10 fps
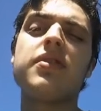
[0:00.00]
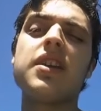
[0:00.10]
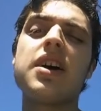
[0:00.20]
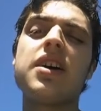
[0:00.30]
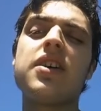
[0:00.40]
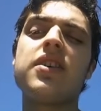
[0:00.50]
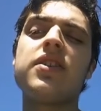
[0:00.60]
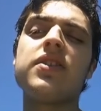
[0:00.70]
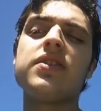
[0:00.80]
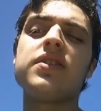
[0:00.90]

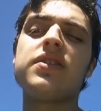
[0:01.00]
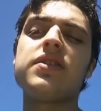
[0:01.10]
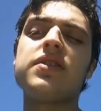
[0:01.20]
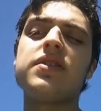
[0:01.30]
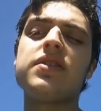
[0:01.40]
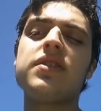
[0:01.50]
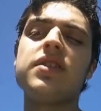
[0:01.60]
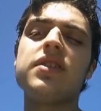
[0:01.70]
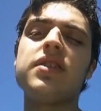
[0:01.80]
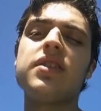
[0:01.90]
Now,
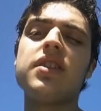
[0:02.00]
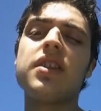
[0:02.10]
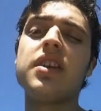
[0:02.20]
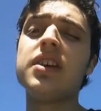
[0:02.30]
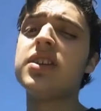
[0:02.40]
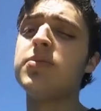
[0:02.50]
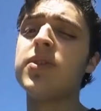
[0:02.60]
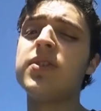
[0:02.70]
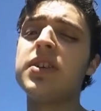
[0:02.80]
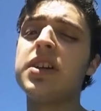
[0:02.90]
this
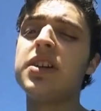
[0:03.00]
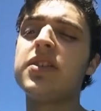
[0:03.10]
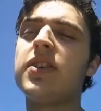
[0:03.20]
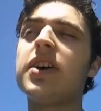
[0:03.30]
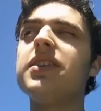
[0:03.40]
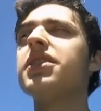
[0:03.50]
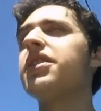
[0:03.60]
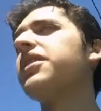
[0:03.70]
movie, why it's on